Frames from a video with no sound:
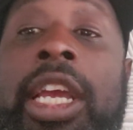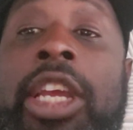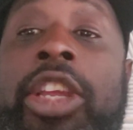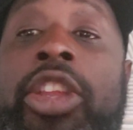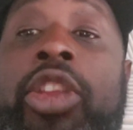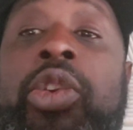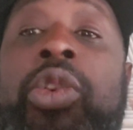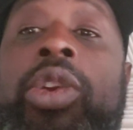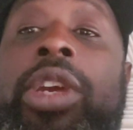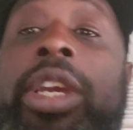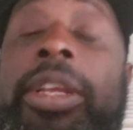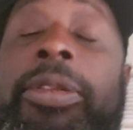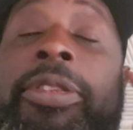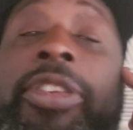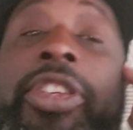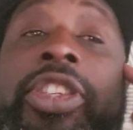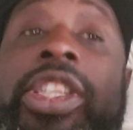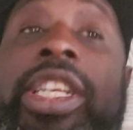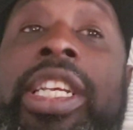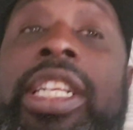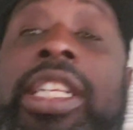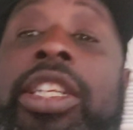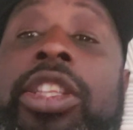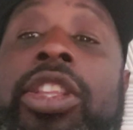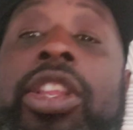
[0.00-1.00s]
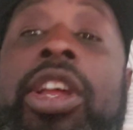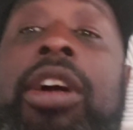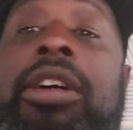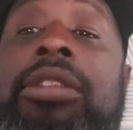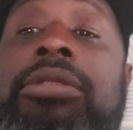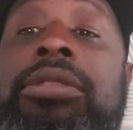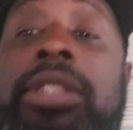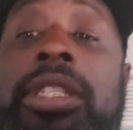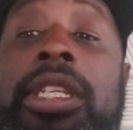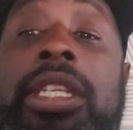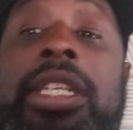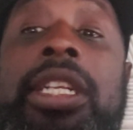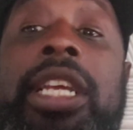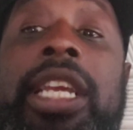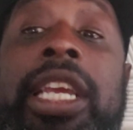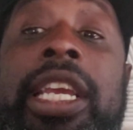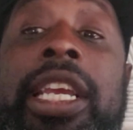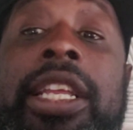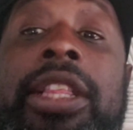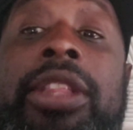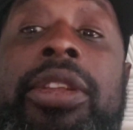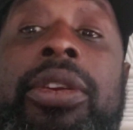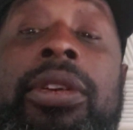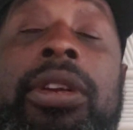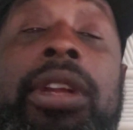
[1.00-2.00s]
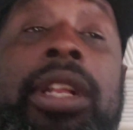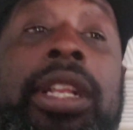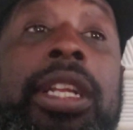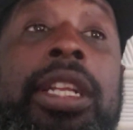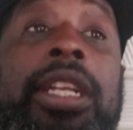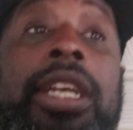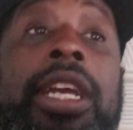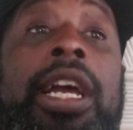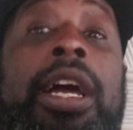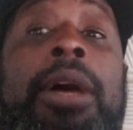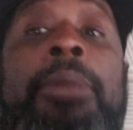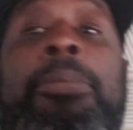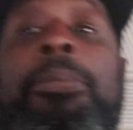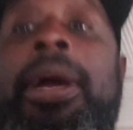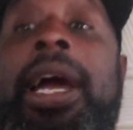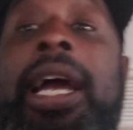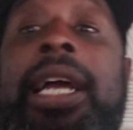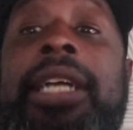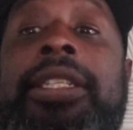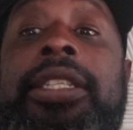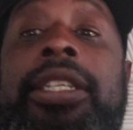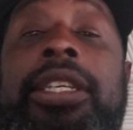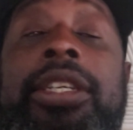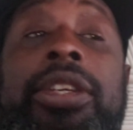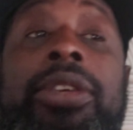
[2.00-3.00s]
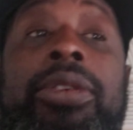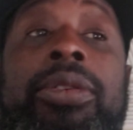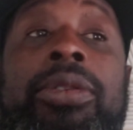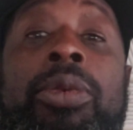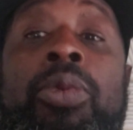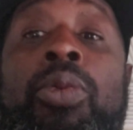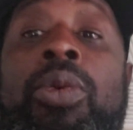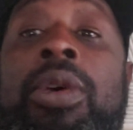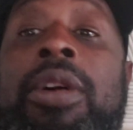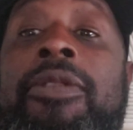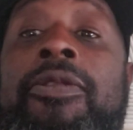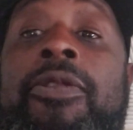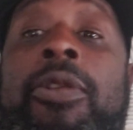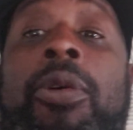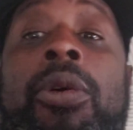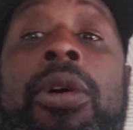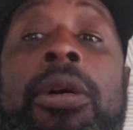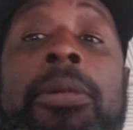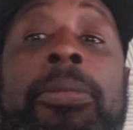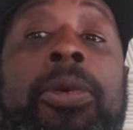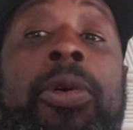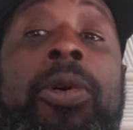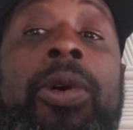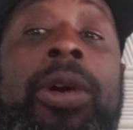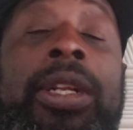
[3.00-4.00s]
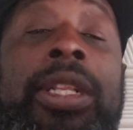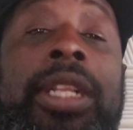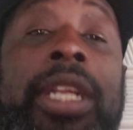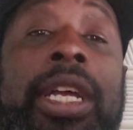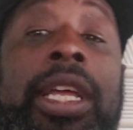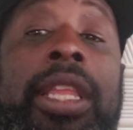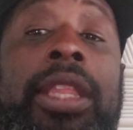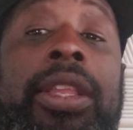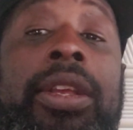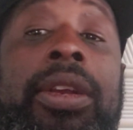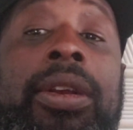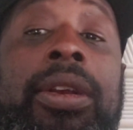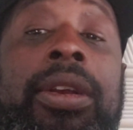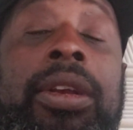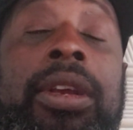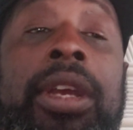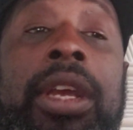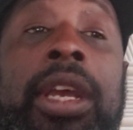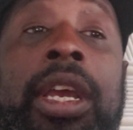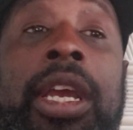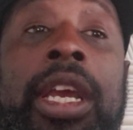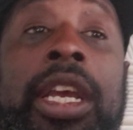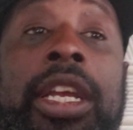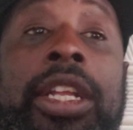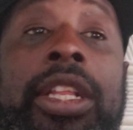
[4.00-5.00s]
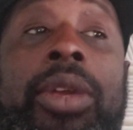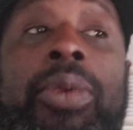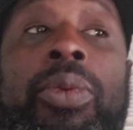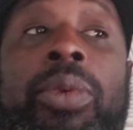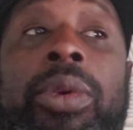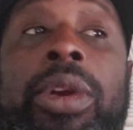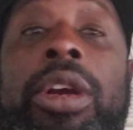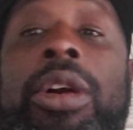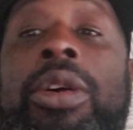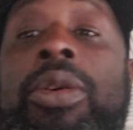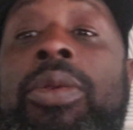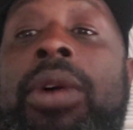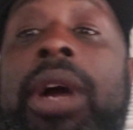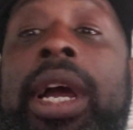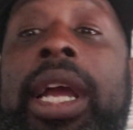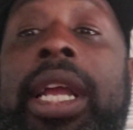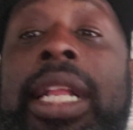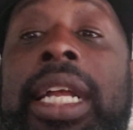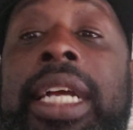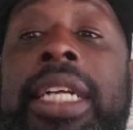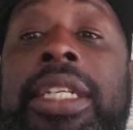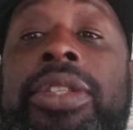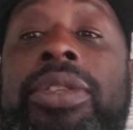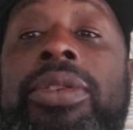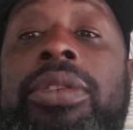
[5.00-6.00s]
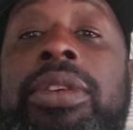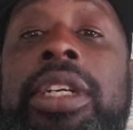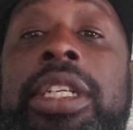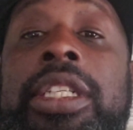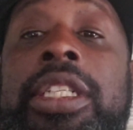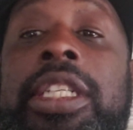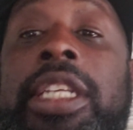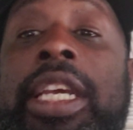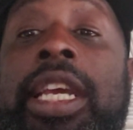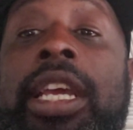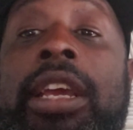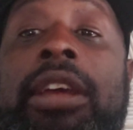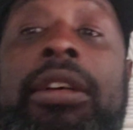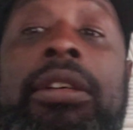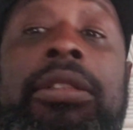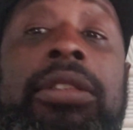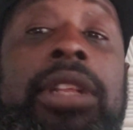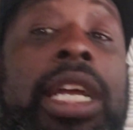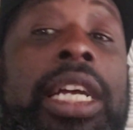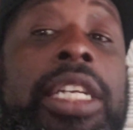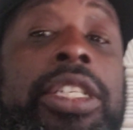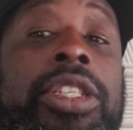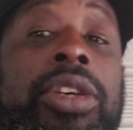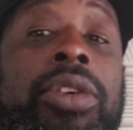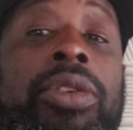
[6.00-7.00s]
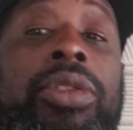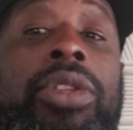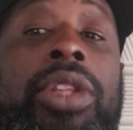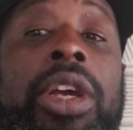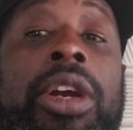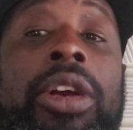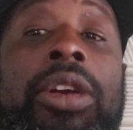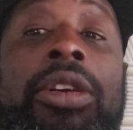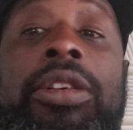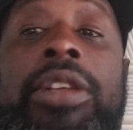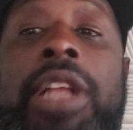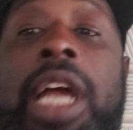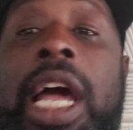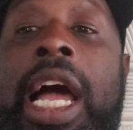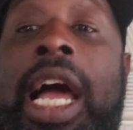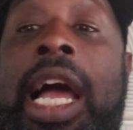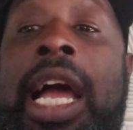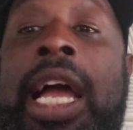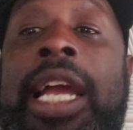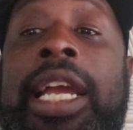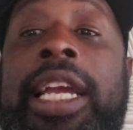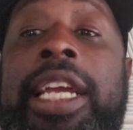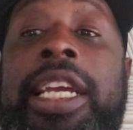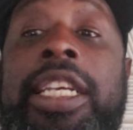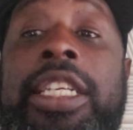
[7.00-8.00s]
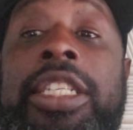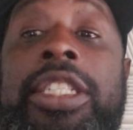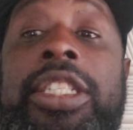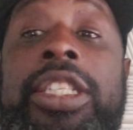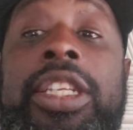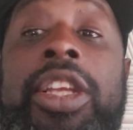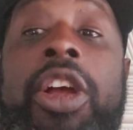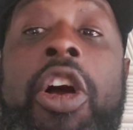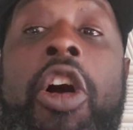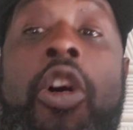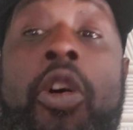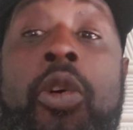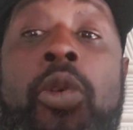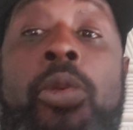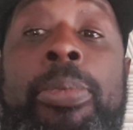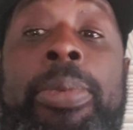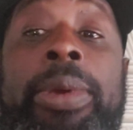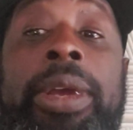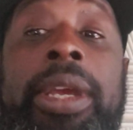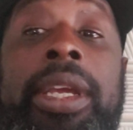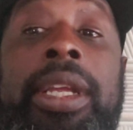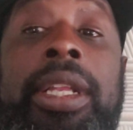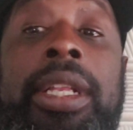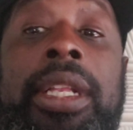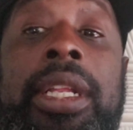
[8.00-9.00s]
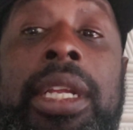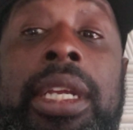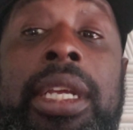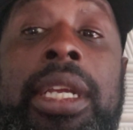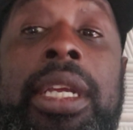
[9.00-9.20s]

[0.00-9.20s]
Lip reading: you can send a thought into the ether and it'll come back to you in one form or another. The real way that you can tell that your third eye is open